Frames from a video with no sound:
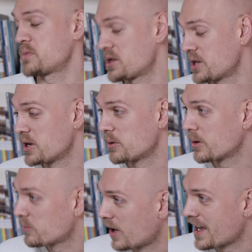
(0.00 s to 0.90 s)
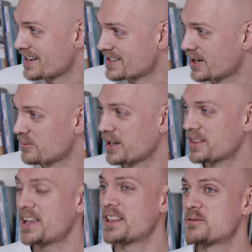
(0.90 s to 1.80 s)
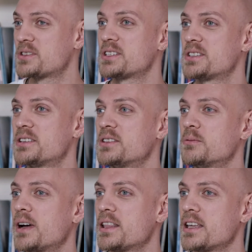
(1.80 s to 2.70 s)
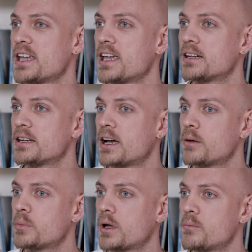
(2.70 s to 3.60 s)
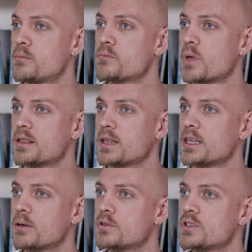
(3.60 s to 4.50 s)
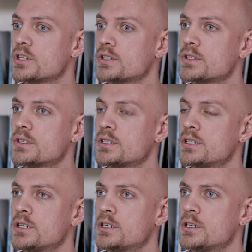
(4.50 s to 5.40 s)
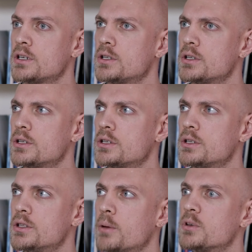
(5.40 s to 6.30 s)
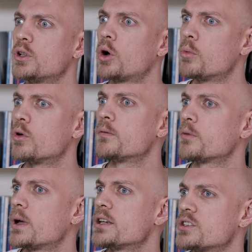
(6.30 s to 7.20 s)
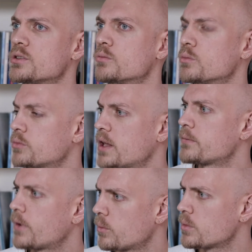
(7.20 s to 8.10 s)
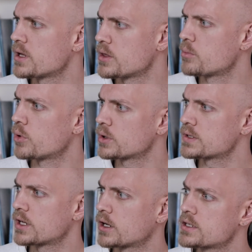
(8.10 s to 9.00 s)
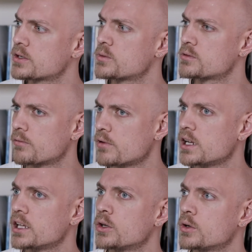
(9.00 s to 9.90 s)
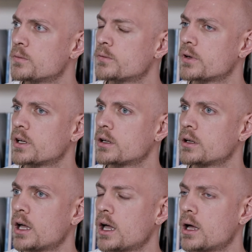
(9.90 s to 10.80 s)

don't know why it ended up like that. That was just the way that it ended up. I think it was just there was a lot more information, it felt, within the books. The articles were really good for